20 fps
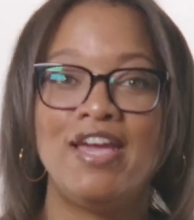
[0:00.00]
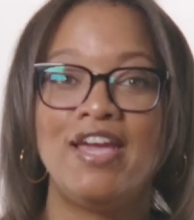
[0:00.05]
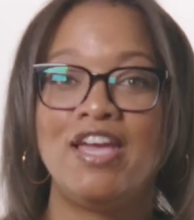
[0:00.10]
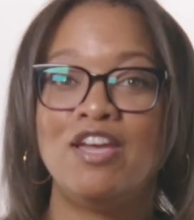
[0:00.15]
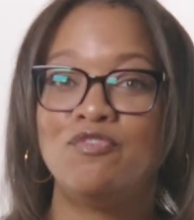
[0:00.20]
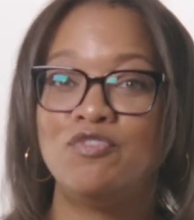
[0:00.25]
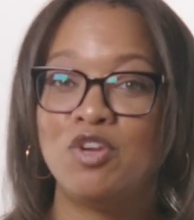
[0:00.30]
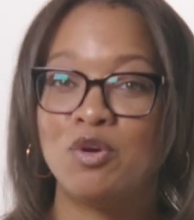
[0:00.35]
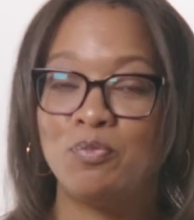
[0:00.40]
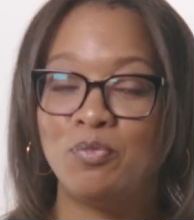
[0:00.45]

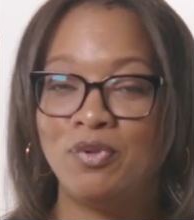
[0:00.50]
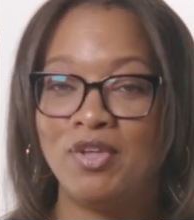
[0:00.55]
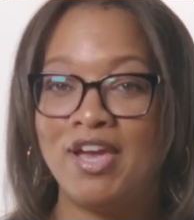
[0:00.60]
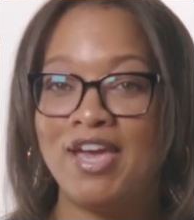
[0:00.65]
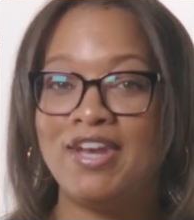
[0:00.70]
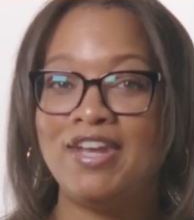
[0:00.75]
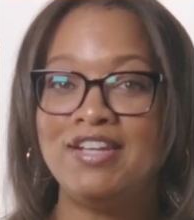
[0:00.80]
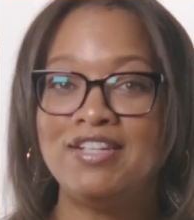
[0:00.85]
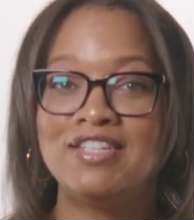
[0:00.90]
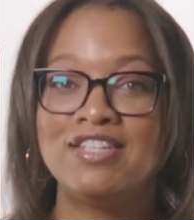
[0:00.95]
If you're
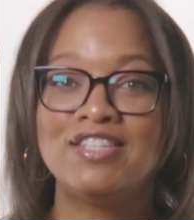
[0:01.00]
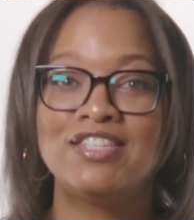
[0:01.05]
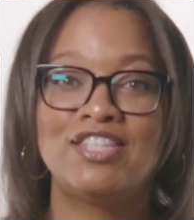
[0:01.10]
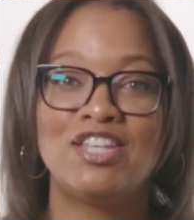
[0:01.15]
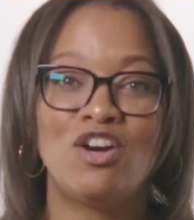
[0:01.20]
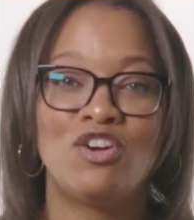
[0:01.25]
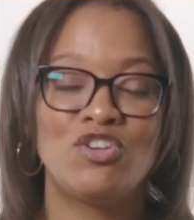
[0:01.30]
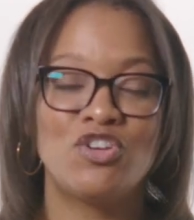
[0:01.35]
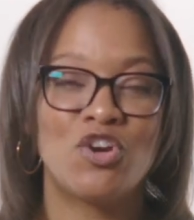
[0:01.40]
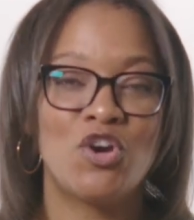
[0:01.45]
planning to
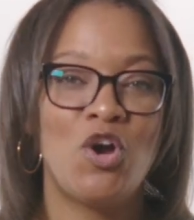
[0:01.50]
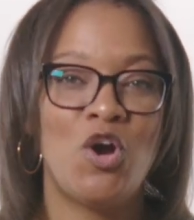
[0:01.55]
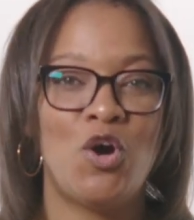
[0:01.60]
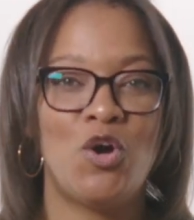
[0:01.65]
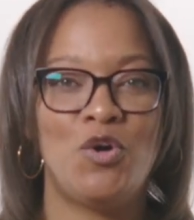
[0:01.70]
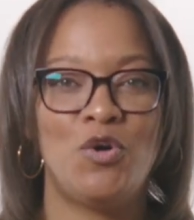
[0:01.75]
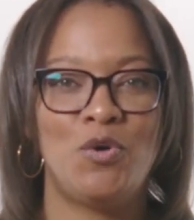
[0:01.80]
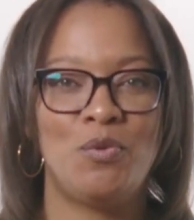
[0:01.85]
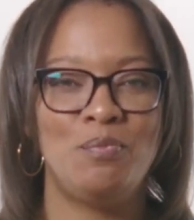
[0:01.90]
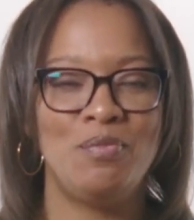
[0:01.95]
sell your
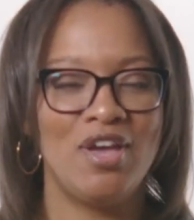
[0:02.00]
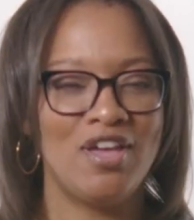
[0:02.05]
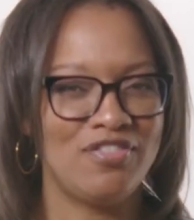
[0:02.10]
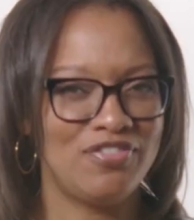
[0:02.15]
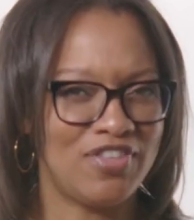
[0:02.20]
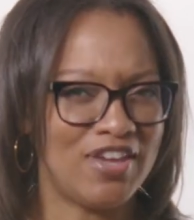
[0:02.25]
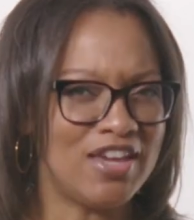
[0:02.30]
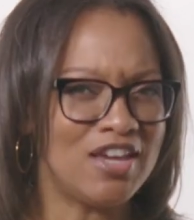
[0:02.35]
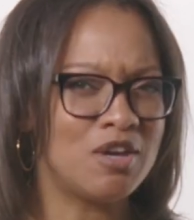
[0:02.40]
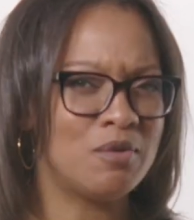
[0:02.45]
home,
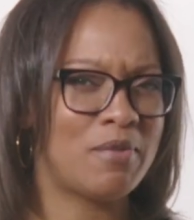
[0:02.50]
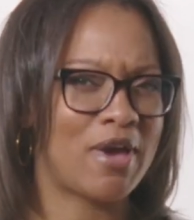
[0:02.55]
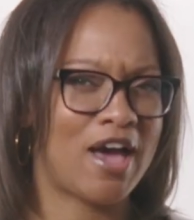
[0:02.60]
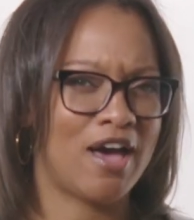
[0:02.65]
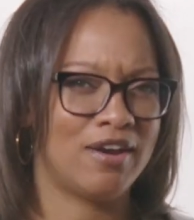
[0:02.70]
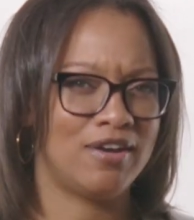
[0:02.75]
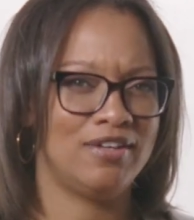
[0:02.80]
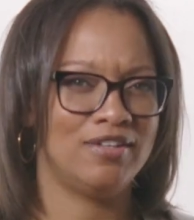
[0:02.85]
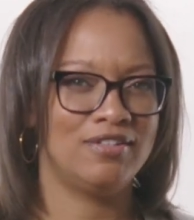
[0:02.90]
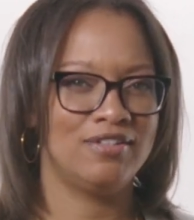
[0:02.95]
think
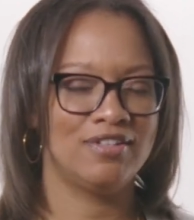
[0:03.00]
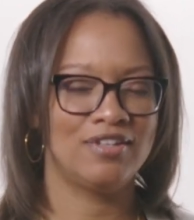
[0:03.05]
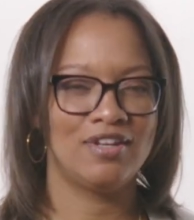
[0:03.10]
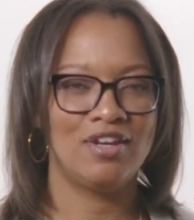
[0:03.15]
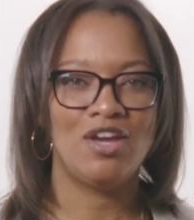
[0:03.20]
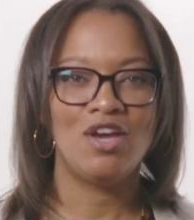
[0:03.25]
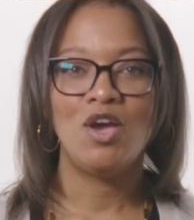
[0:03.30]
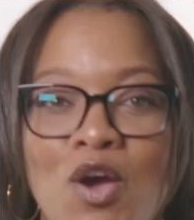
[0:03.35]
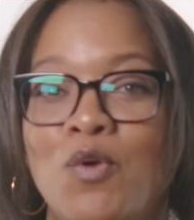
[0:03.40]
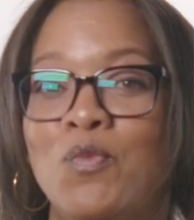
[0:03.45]
about it.
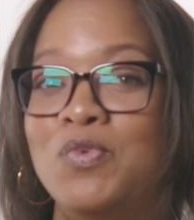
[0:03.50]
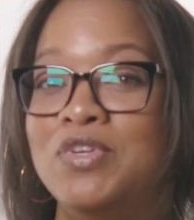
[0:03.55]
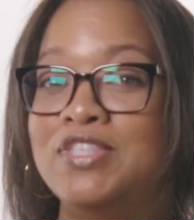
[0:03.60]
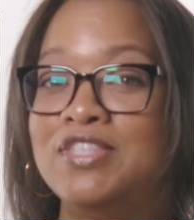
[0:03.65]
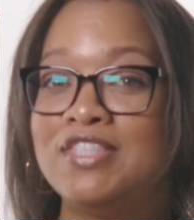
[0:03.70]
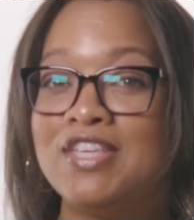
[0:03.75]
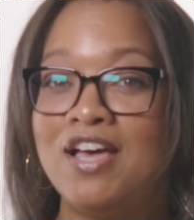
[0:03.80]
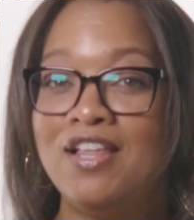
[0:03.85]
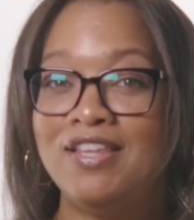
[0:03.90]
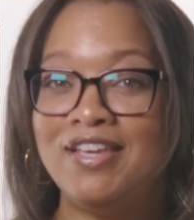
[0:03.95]
When
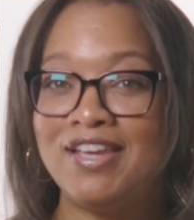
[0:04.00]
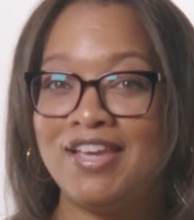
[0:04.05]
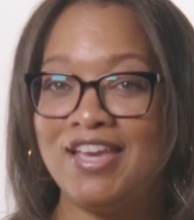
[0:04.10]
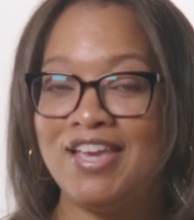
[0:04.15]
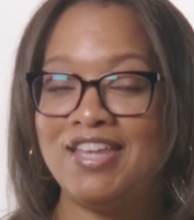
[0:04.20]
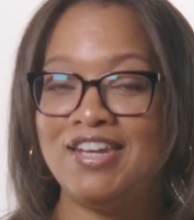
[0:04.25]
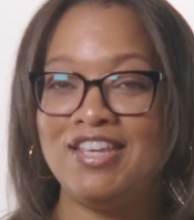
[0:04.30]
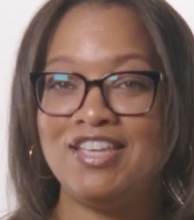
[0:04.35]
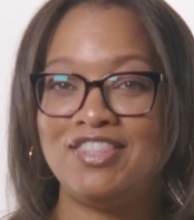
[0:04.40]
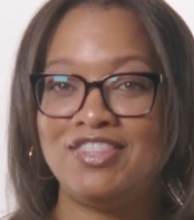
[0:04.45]
selling
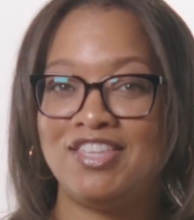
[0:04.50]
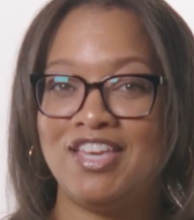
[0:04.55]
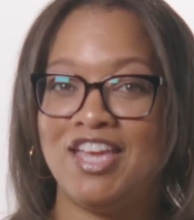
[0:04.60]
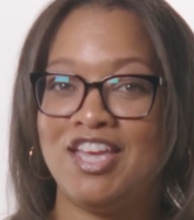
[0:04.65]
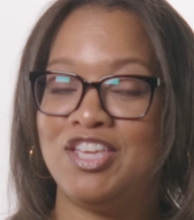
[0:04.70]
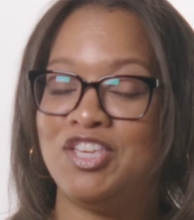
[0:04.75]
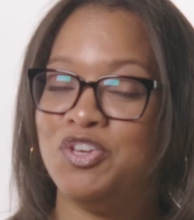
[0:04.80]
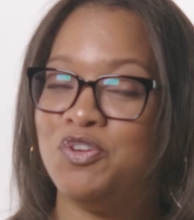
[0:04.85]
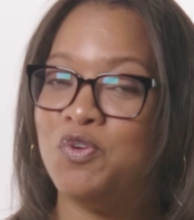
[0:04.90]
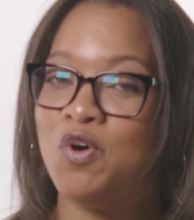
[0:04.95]

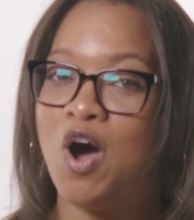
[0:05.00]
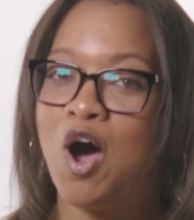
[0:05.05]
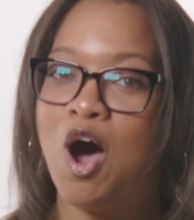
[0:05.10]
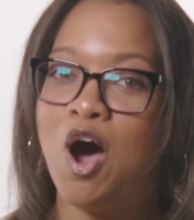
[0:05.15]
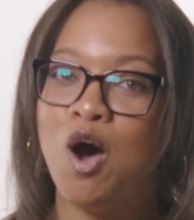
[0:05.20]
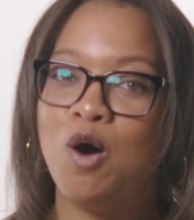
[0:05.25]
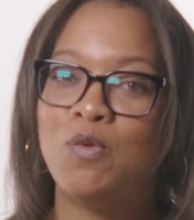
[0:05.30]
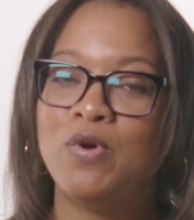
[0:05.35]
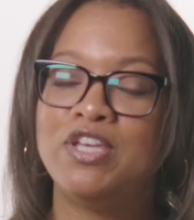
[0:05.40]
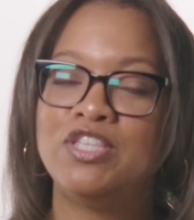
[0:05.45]
anything, you
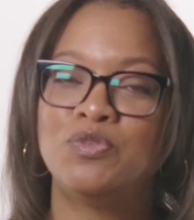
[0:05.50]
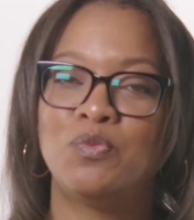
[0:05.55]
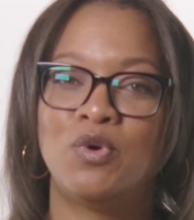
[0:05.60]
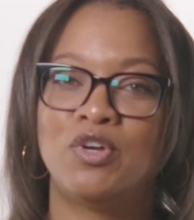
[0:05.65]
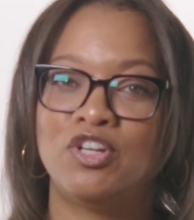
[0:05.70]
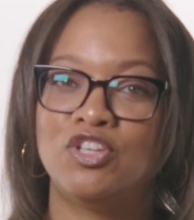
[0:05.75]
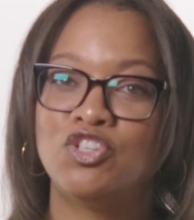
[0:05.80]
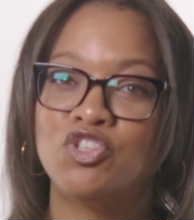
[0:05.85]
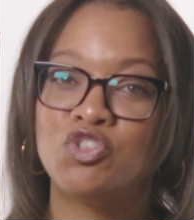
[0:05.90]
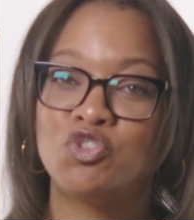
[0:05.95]
always
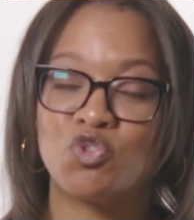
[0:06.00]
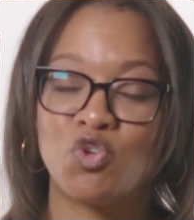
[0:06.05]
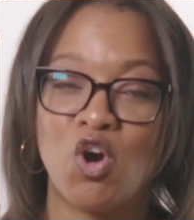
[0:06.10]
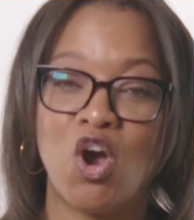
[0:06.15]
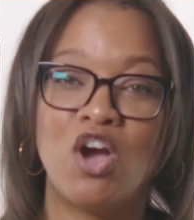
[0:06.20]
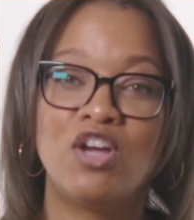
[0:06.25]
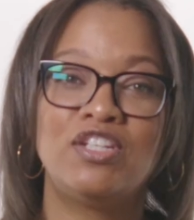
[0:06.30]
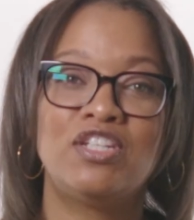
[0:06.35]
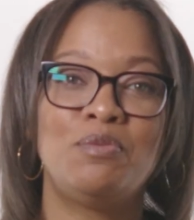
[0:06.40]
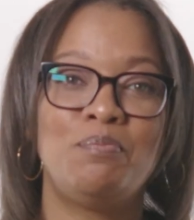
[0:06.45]
want a
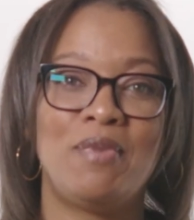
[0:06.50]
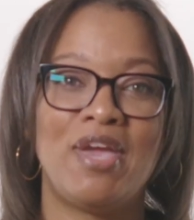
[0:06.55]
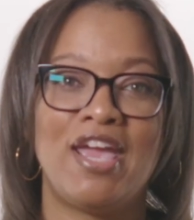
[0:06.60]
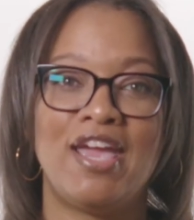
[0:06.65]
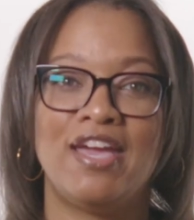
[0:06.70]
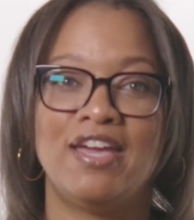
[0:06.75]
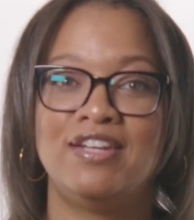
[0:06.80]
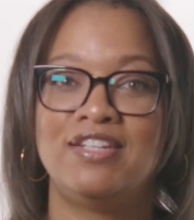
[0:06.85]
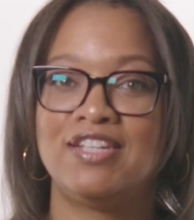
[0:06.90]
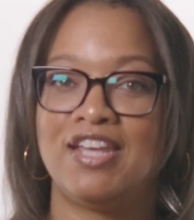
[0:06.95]
strong
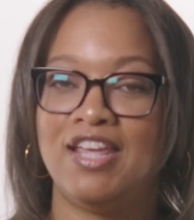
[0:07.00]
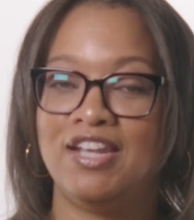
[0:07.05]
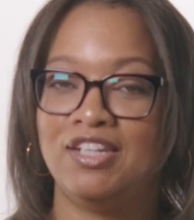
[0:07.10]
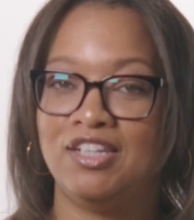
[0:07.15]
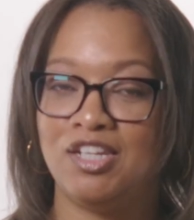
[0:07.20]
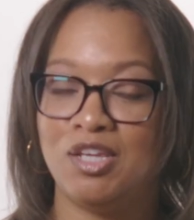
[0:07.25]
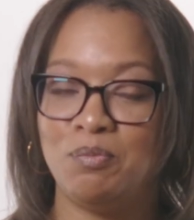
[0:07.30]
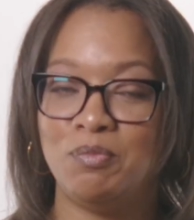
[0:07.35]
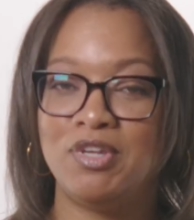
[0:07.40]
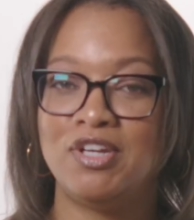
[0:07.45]
demand
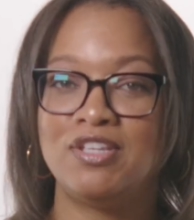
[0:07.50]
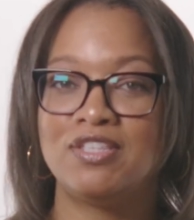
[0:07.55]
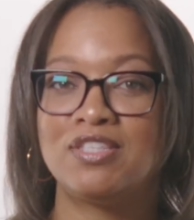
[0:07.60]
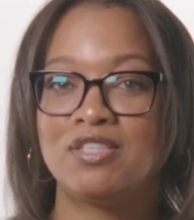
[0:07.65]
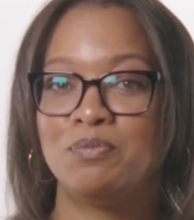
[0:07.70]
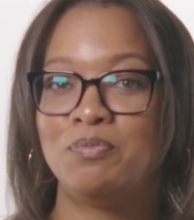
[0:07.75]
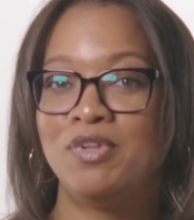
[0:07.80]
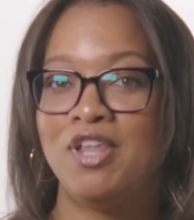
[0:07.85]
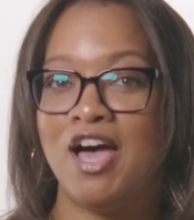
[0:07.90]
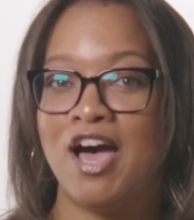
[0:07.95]
and limited
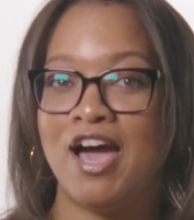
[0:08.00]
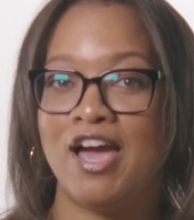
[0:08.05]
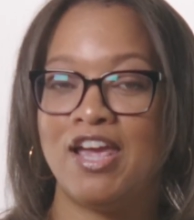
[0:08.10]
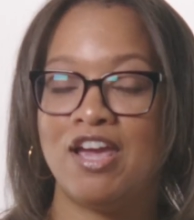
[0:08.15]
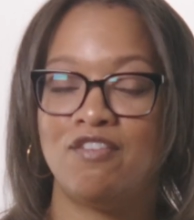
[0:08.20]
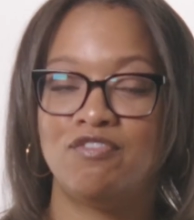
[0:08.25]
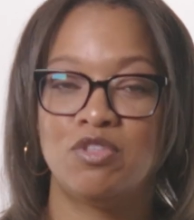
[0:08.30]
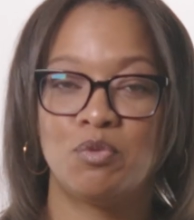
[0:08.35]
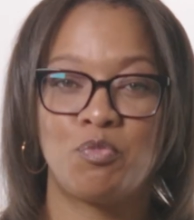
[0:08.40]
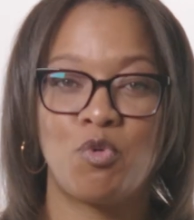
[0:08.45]
supply
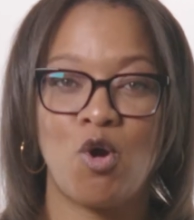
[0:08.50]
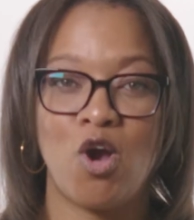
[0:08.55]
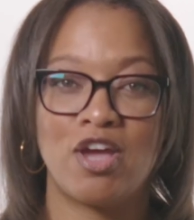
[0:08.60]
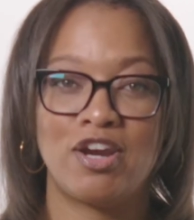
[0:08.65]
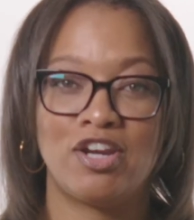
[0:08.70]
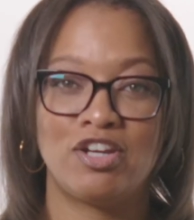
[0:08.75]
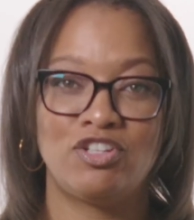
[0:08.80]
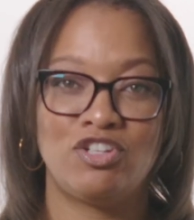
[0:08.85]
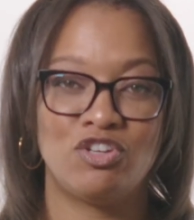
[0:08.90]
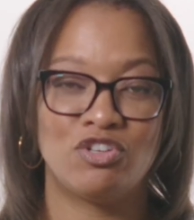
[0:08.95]
of the
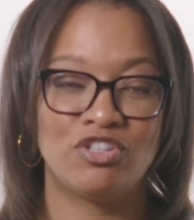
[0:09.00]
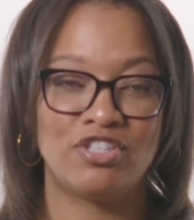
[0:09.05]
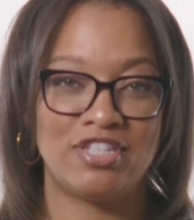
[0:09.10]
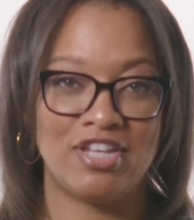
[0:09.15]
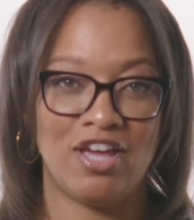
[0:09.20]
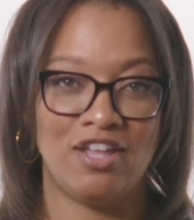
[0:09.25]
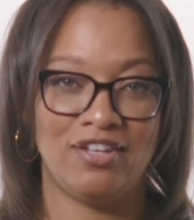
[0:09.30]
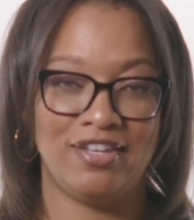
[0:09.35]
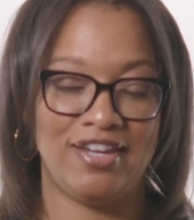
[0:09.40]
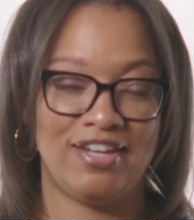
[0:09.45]
product you're
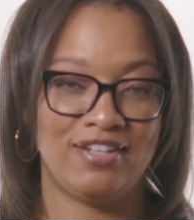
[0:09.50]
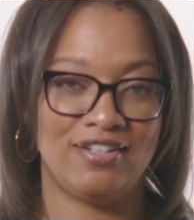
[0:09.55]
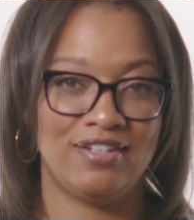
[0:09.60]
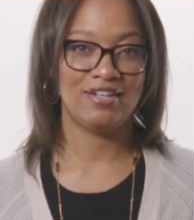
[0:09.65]
selling.